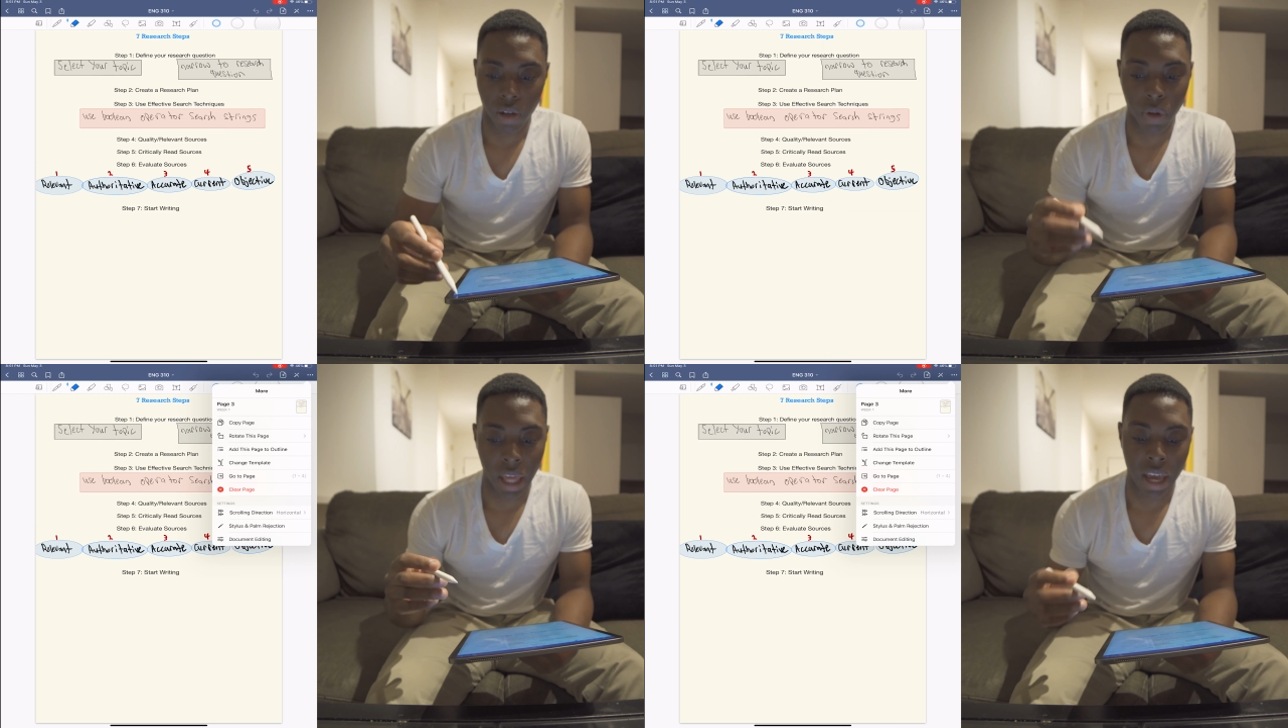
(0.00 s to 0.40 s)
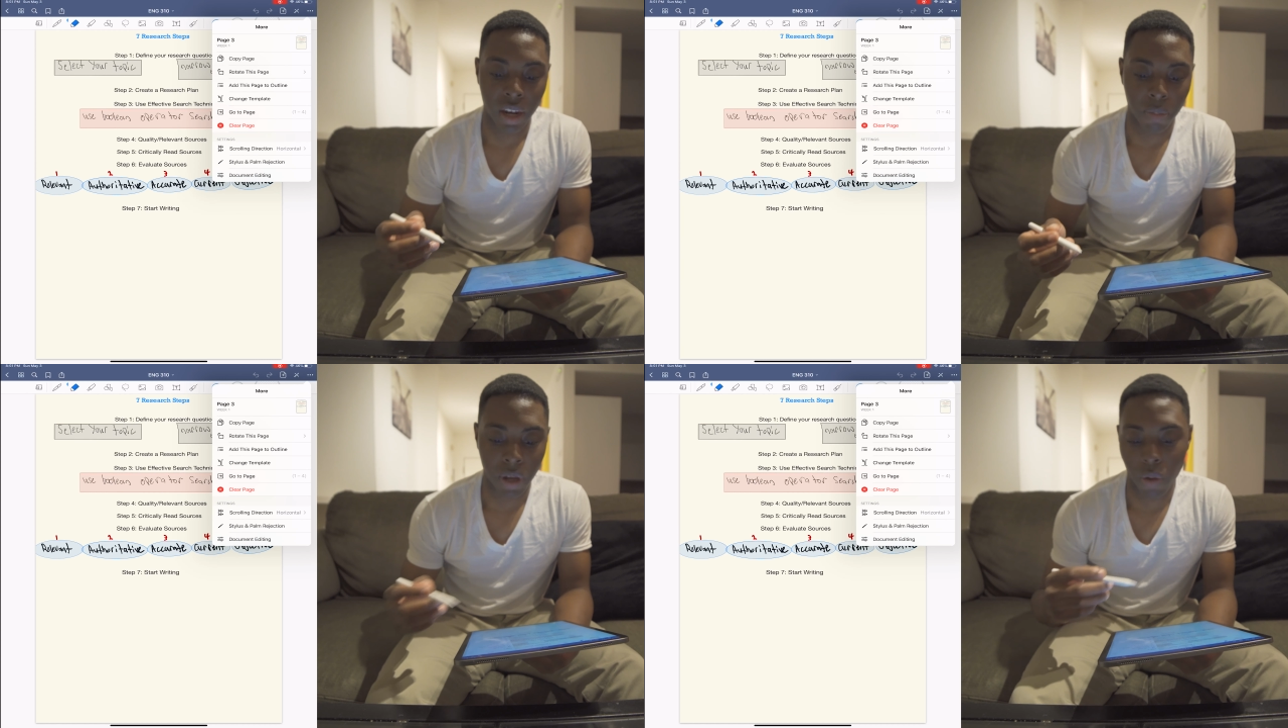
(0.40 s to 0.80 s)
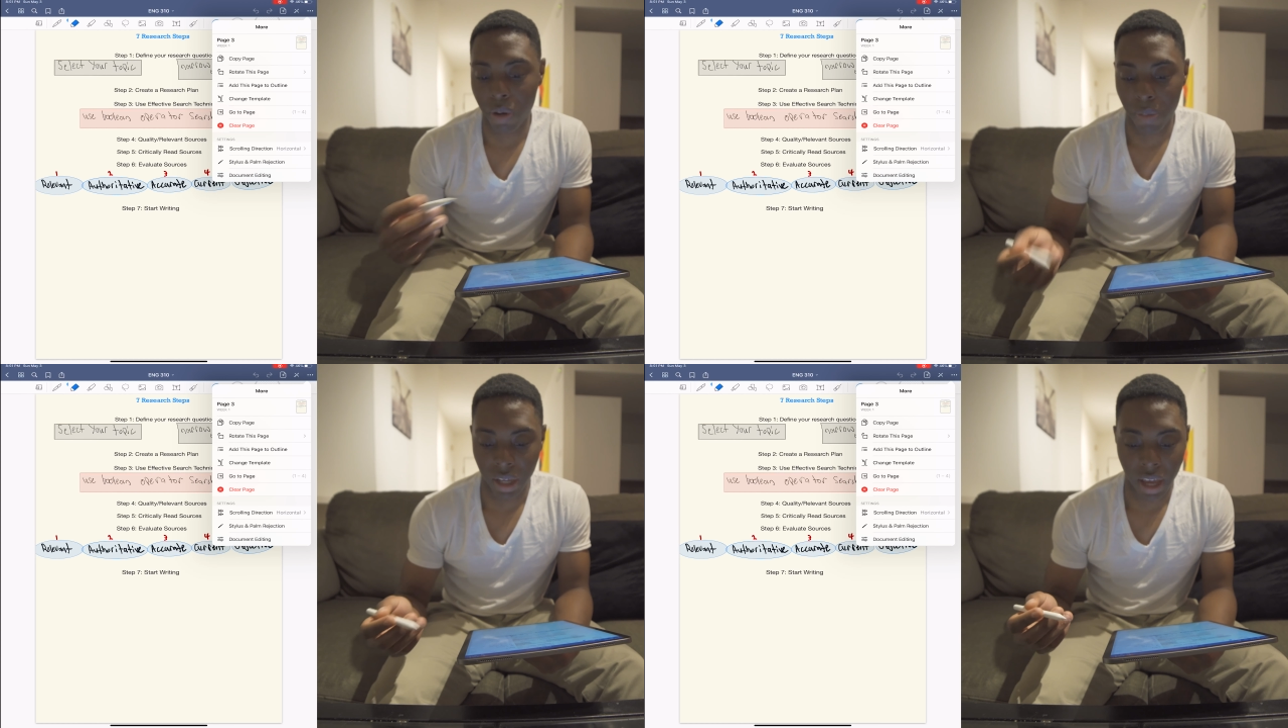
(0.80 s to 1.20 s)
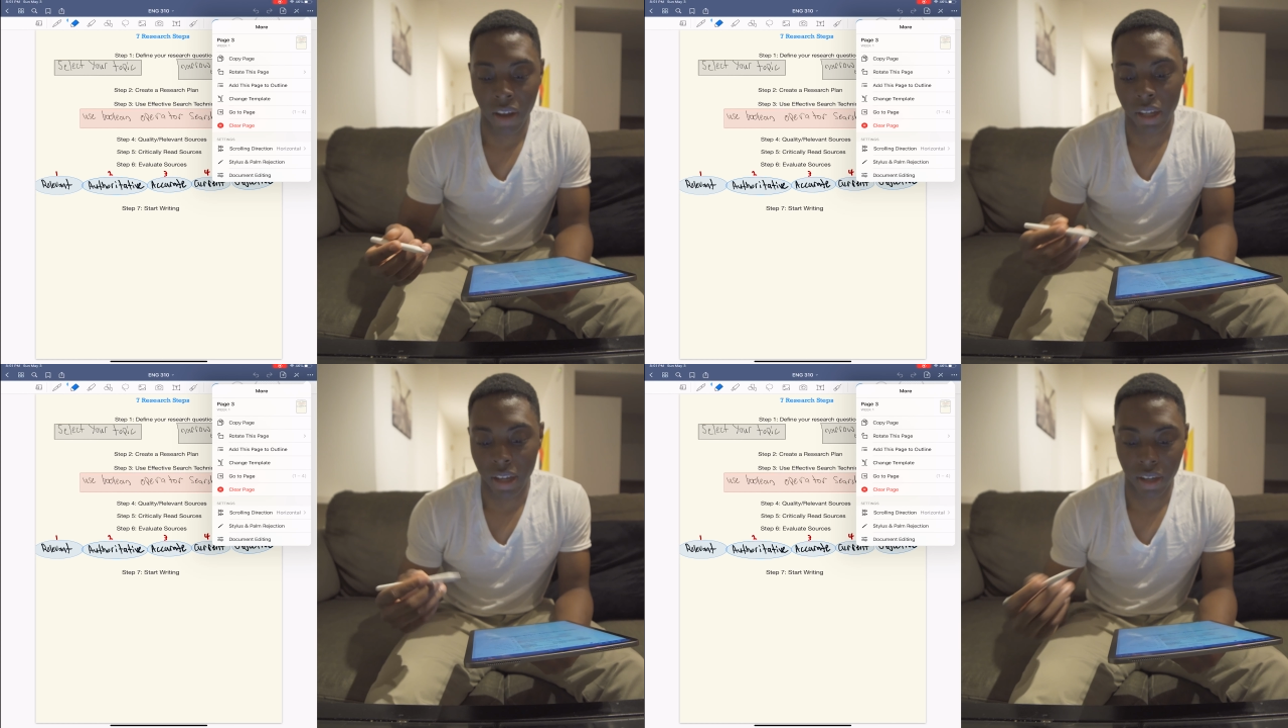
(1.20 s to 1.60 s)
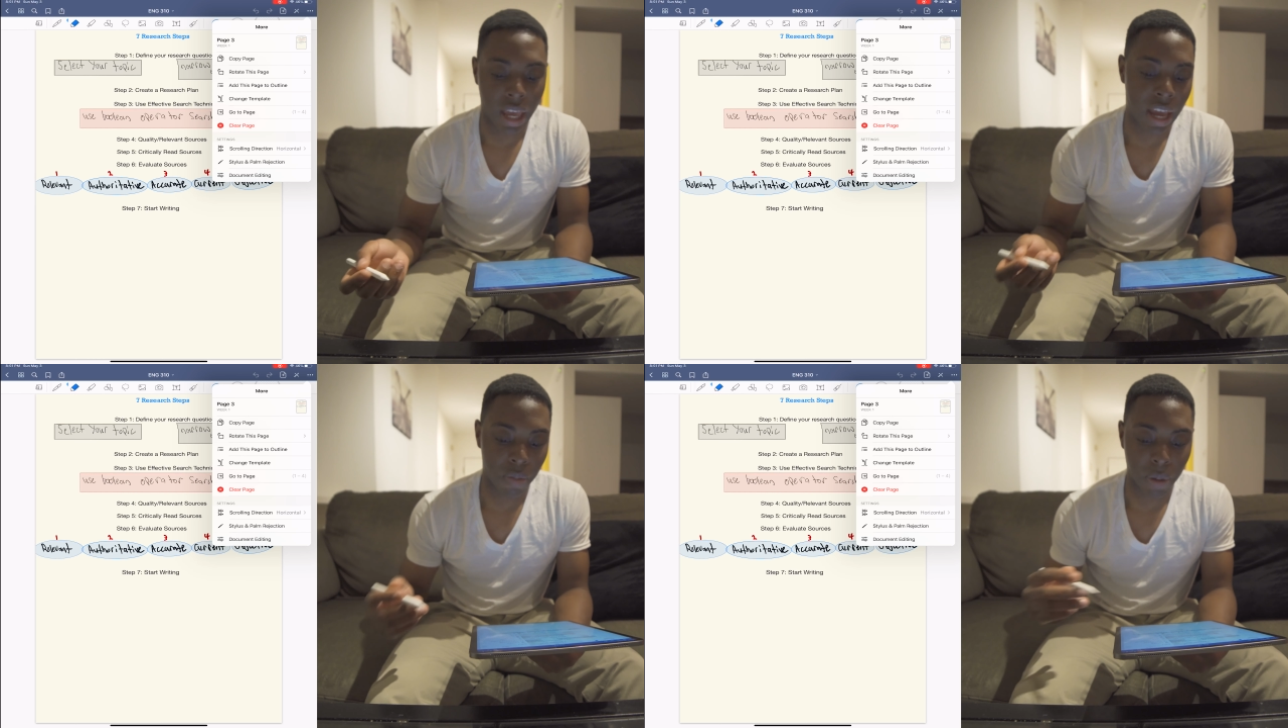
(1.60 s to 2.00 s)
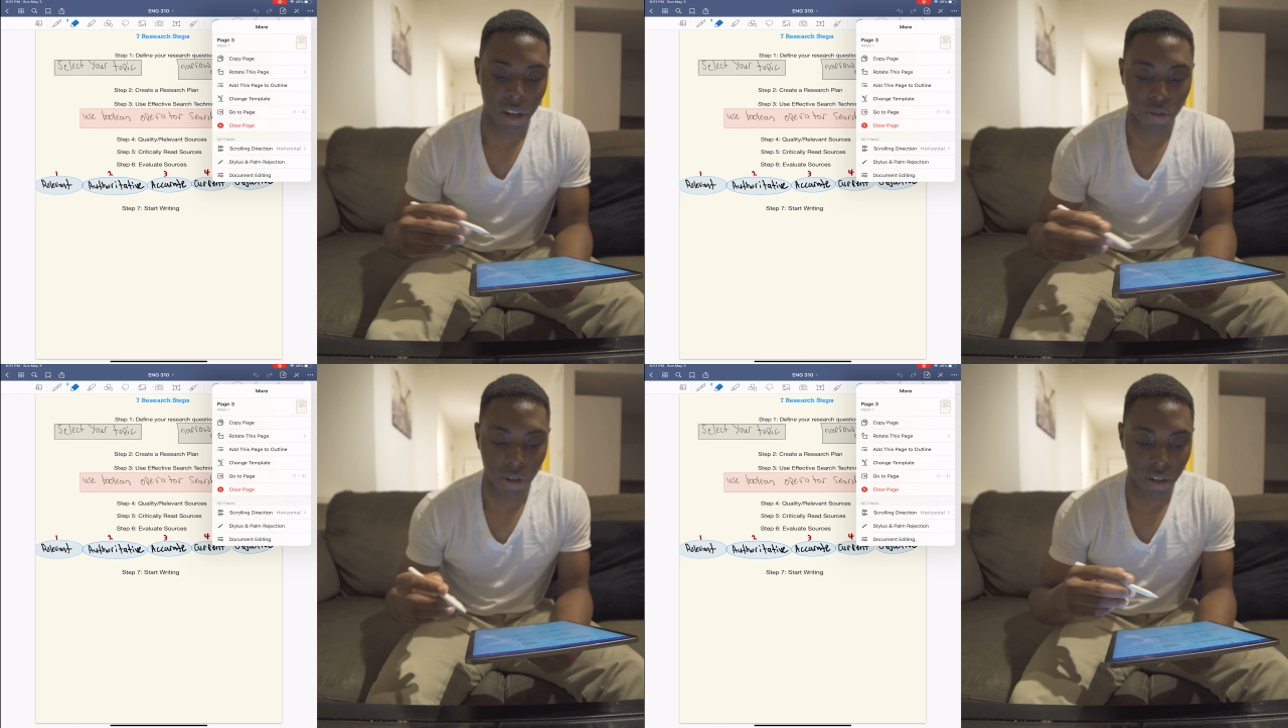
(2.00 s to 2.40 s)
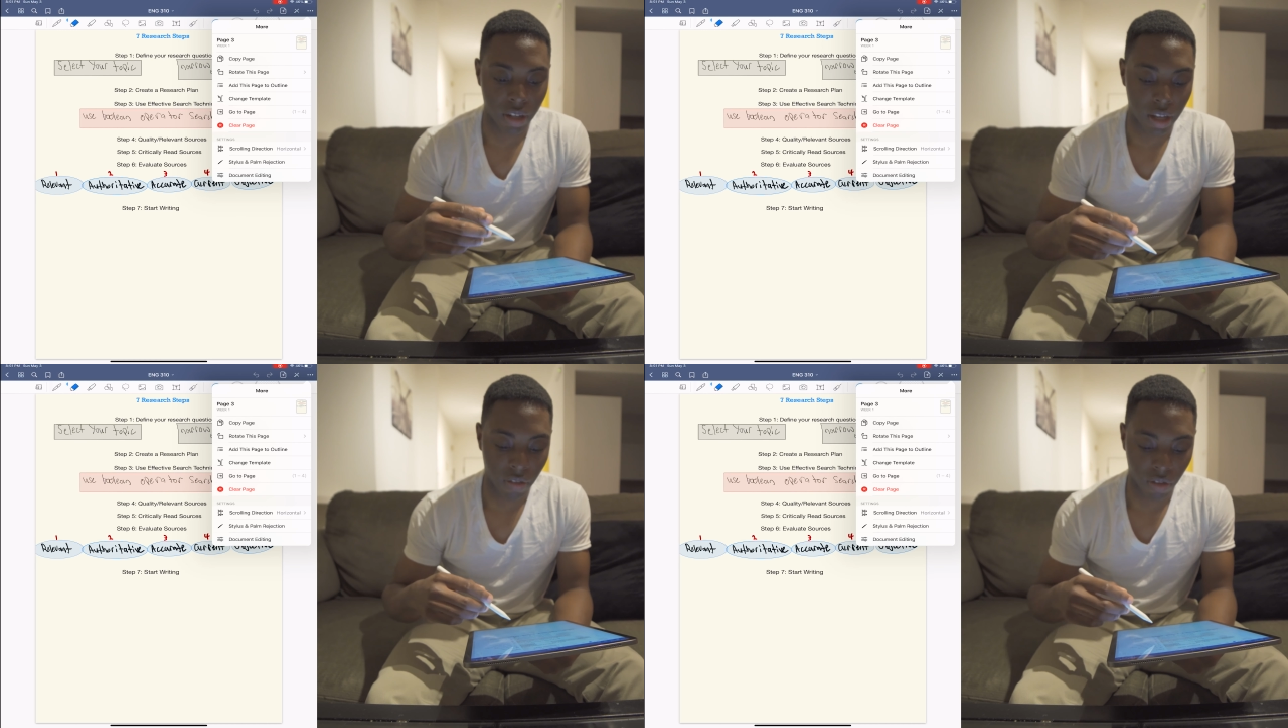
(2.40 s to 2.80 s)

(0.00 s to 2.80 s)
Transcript: I want to make an outline, add a page to an outline.